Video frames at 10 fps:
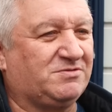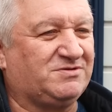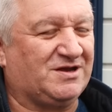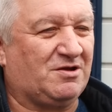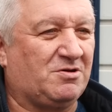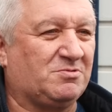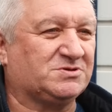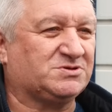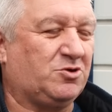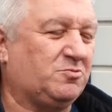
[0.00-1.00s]
You know, I
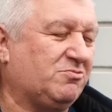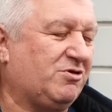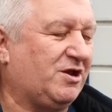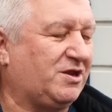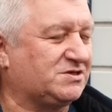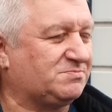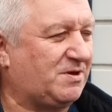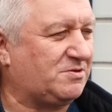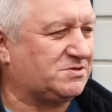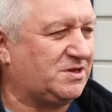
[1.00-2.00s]
was duped, really, I
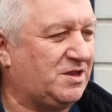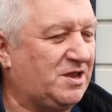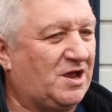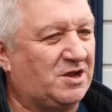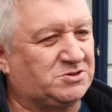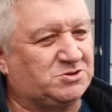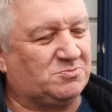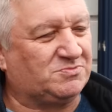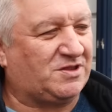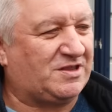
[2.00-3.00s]
suppose. Mm-hmm. I
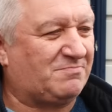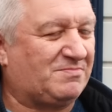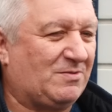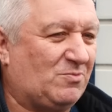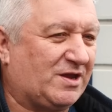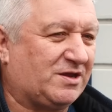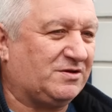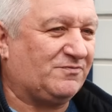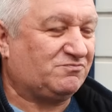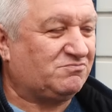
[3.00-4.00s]
jumped on that bandwagon
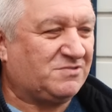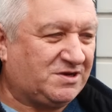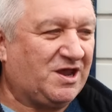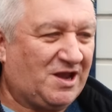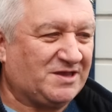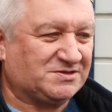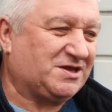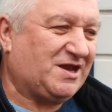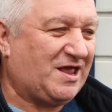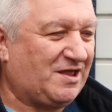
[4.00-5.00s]
of, yeah, let's
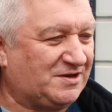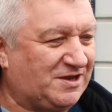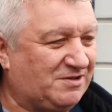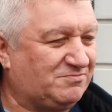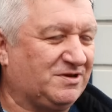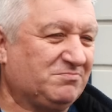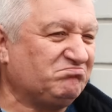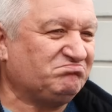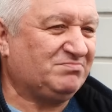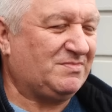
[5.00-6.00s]
get out and get...
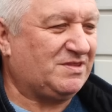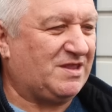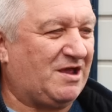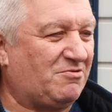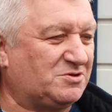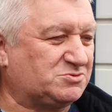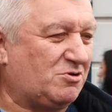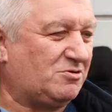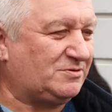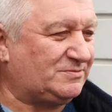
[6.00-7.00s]
No, I was
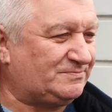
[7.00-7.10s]
wrong.